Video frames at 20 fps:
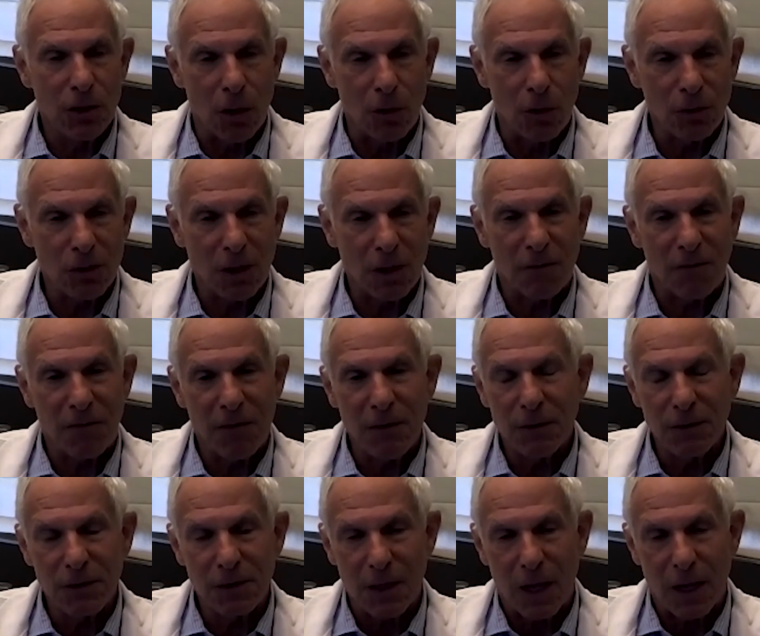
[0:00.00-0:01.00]
dose and
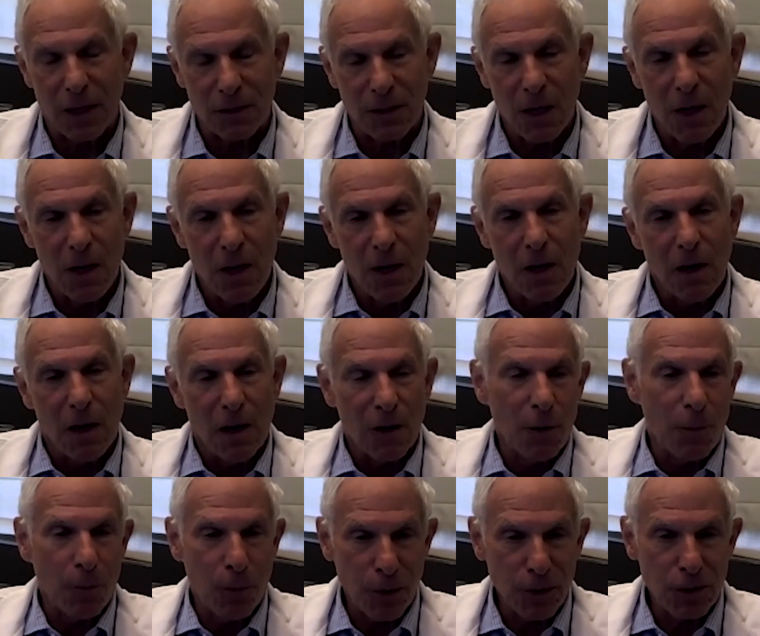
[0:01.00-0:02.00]
field size are
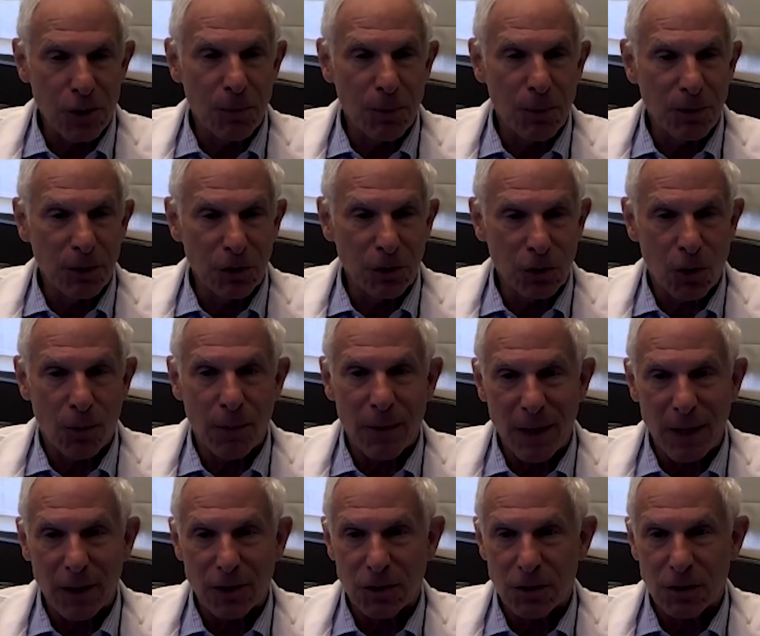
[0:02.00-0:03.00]
the principal
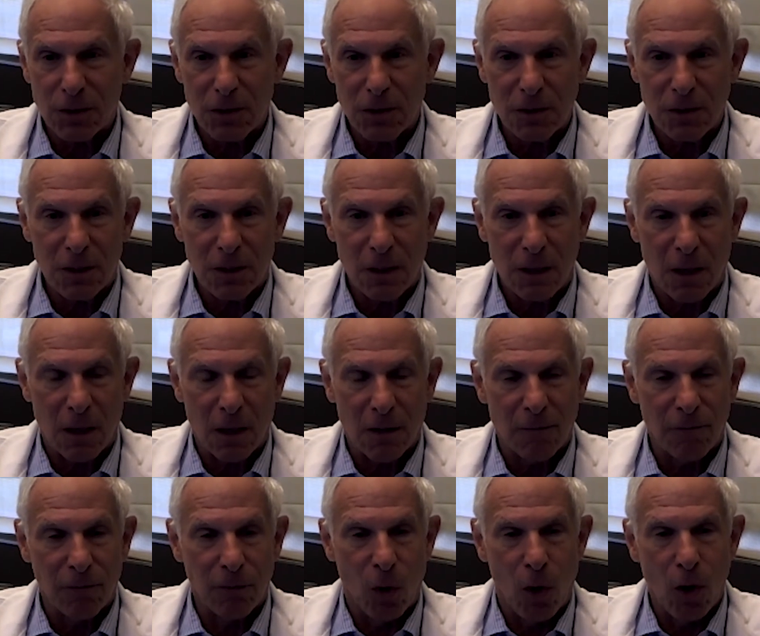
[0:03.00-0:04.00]
determinations
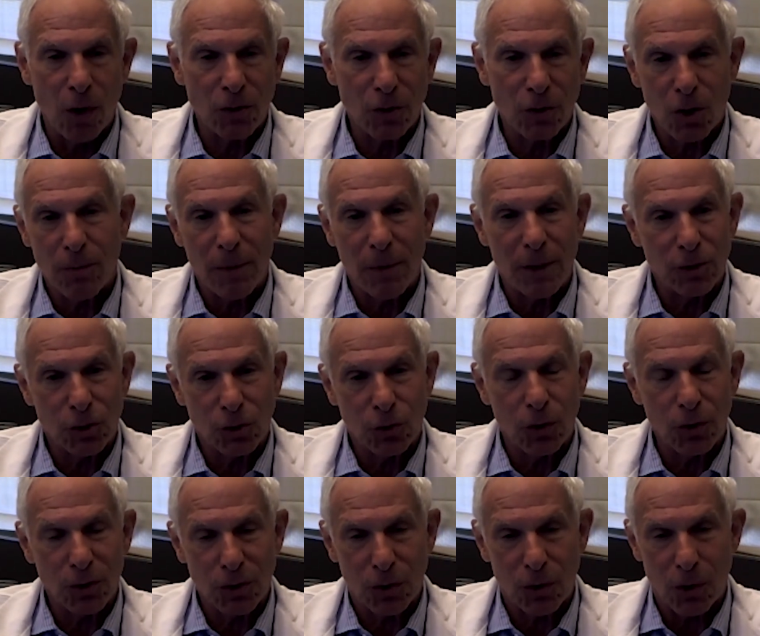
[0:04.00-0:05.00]
of long term and
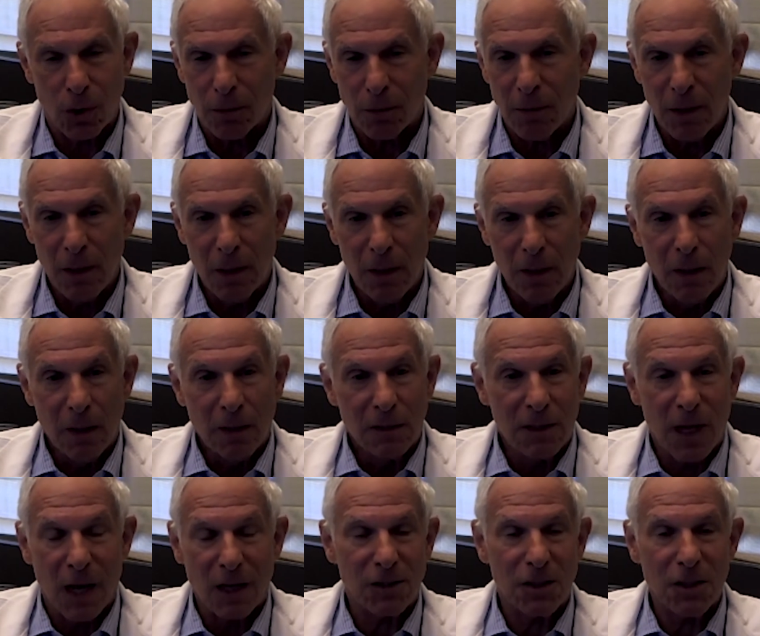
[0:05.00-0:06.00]
short term
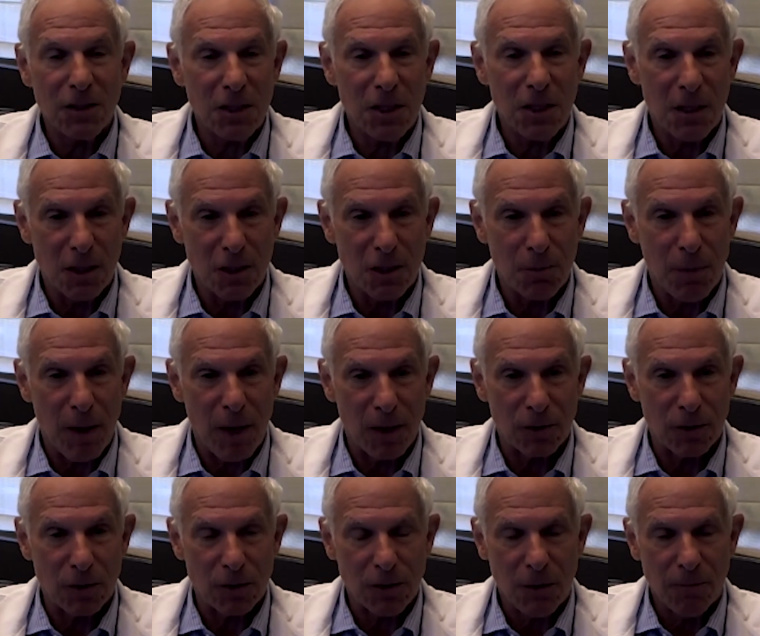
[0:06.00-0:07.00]
toxicity in these
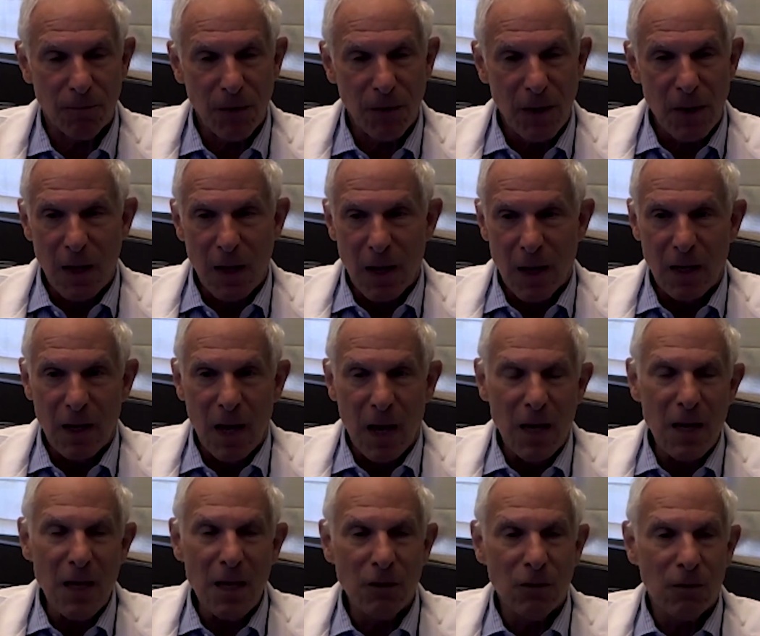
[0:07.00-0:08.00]
patients. And
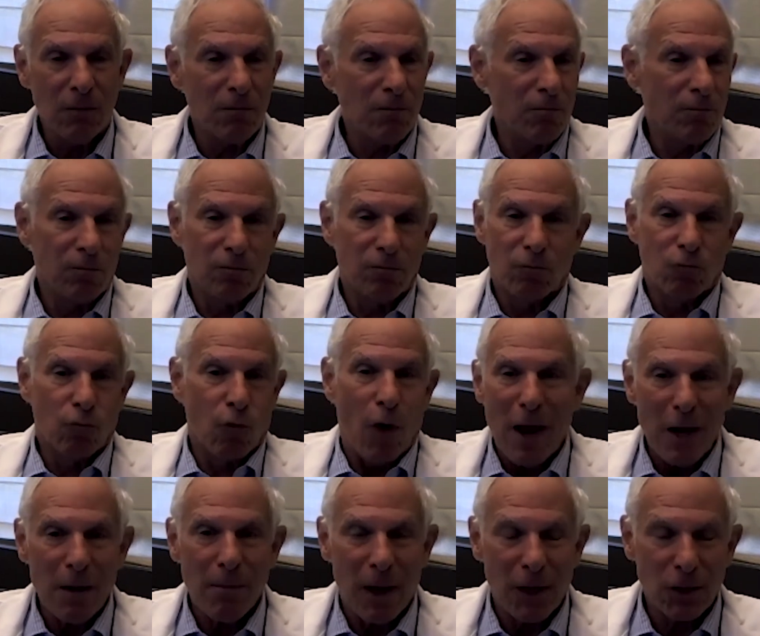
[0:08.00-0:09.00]
any
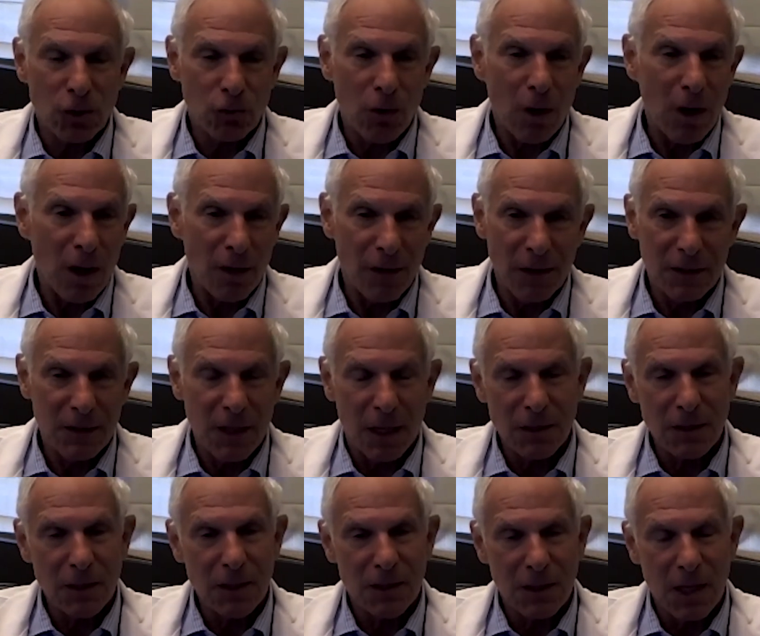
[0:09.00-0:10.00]
randomized trial that
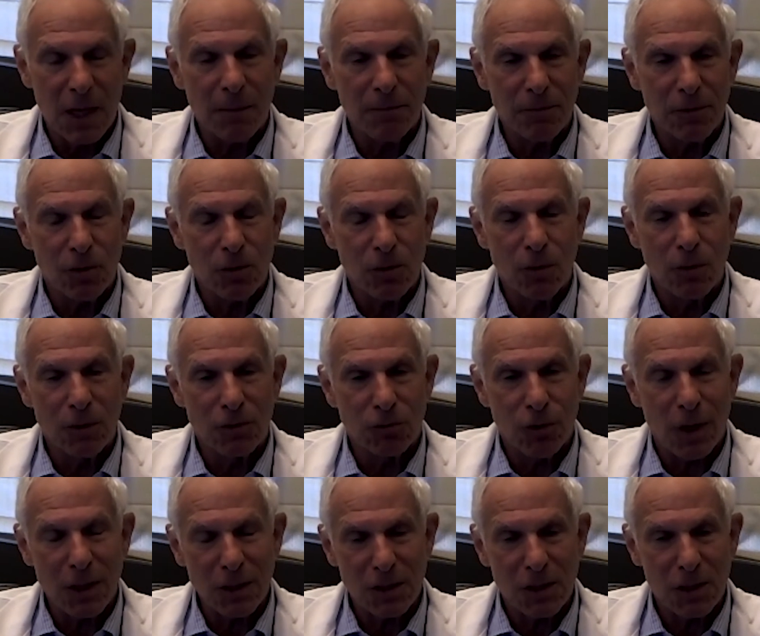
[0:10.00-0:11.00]
doesn't attempt to
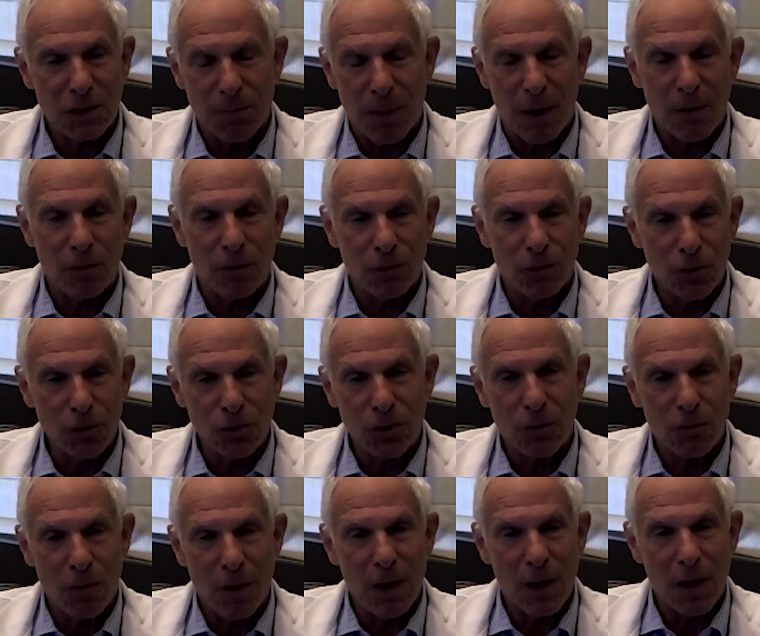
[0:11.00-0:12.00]
address this by
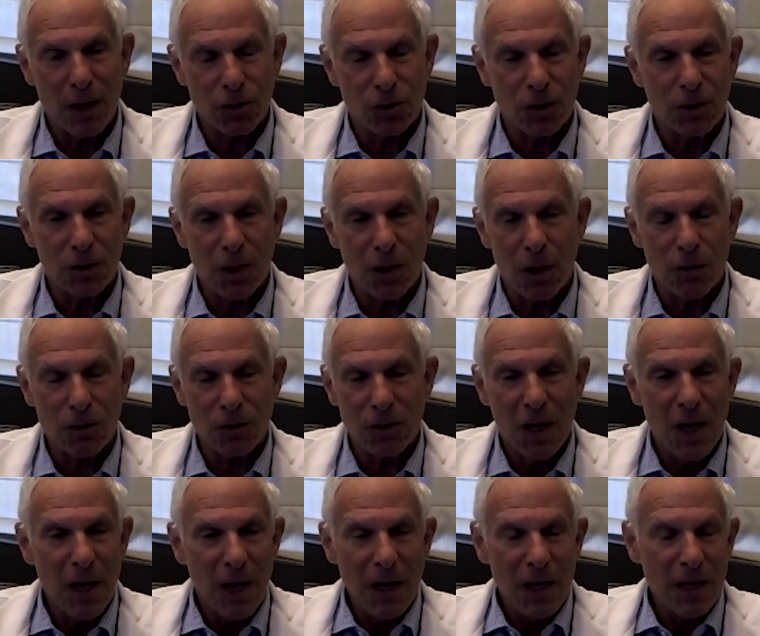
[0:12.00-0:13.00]
reducing radiation dose
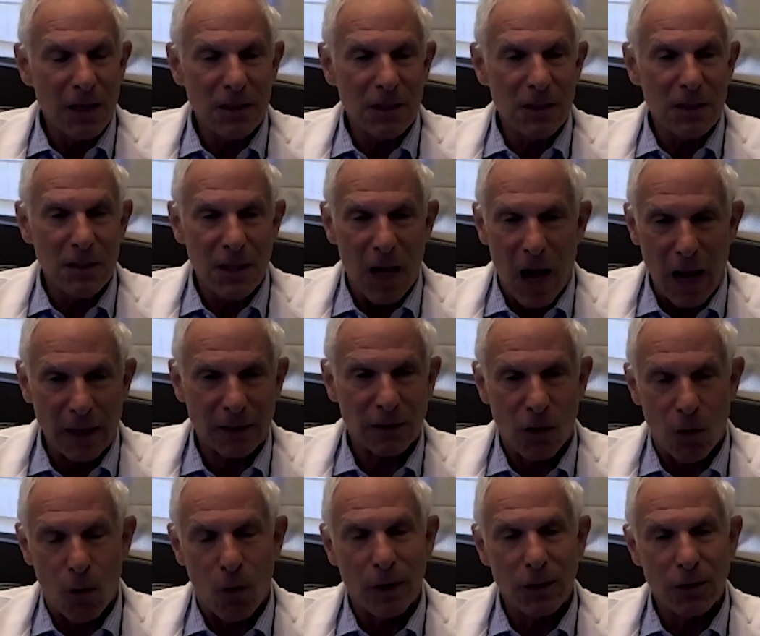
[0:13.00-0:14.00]
is
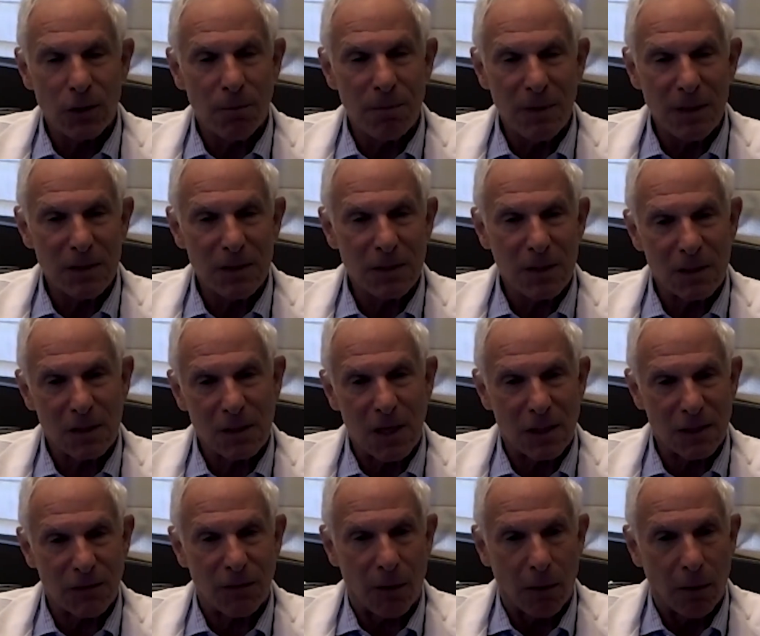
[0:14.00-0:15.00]
not going to be
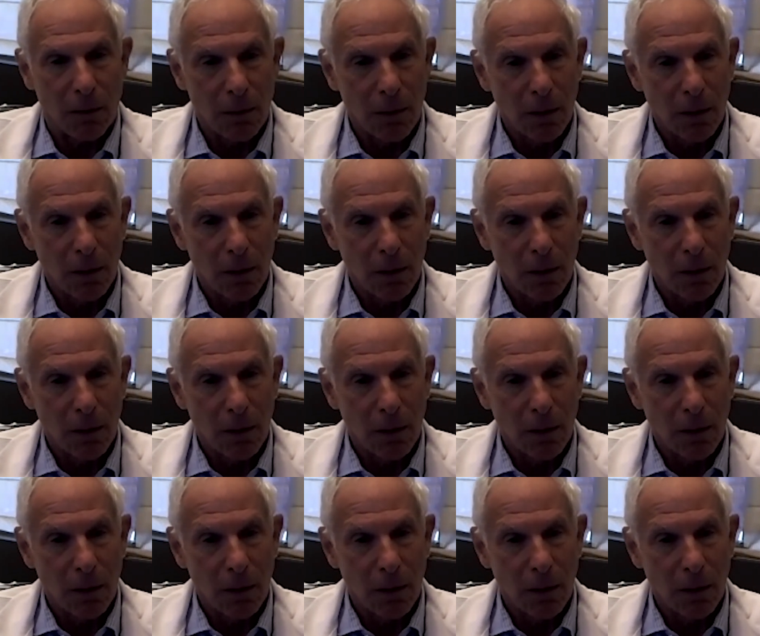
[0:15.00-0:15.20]
successful.